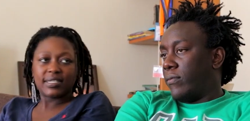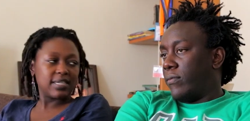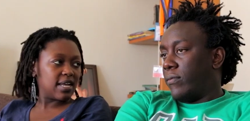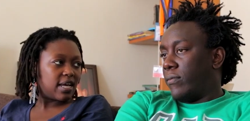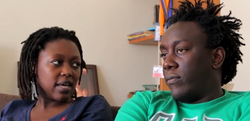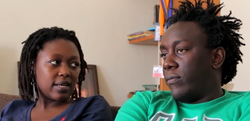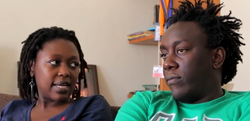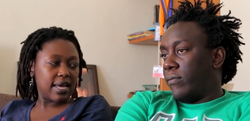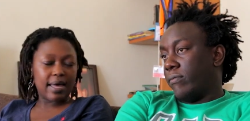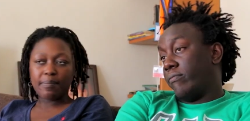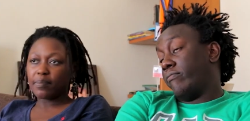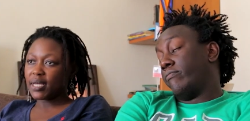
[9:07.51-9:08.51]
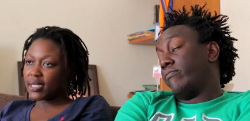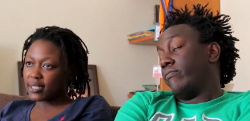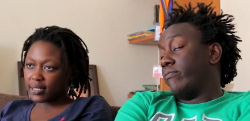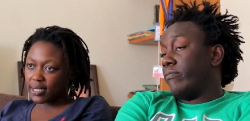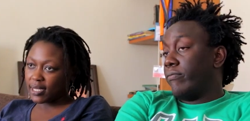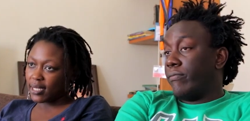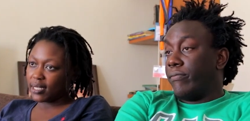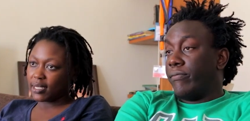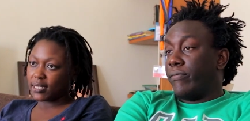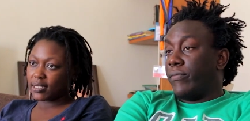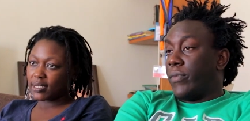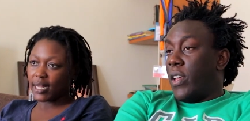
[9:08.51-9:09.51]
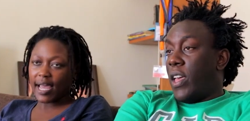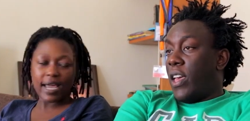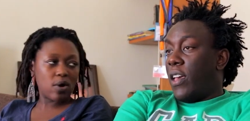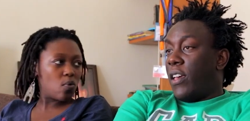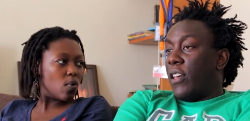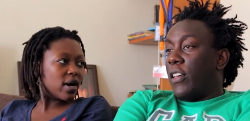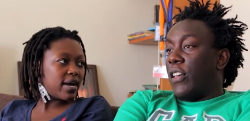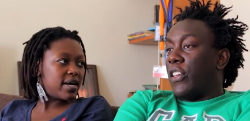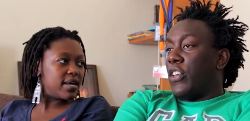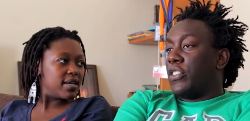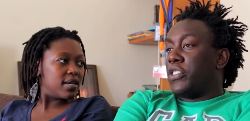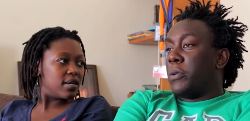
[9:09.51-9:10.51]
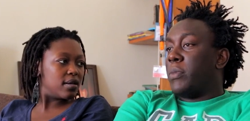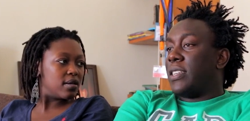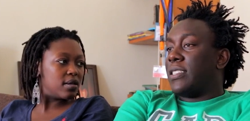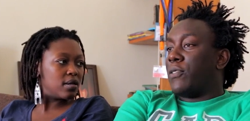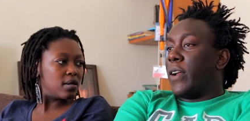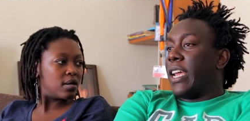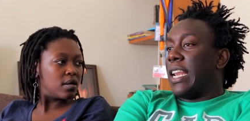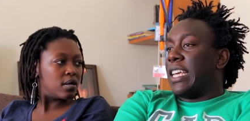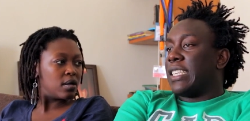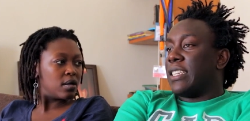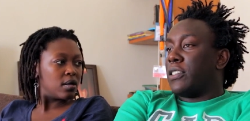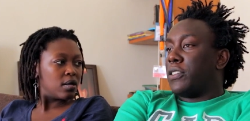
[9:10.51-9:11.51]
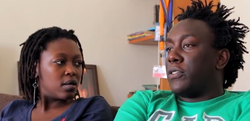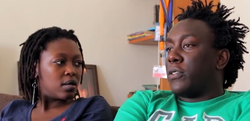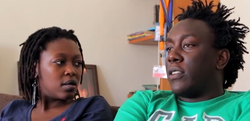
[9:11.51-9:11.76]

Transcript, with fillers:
Speaker 1: that's none of your damn business. Like,
Speaker 2: what? Your job as a regulator is not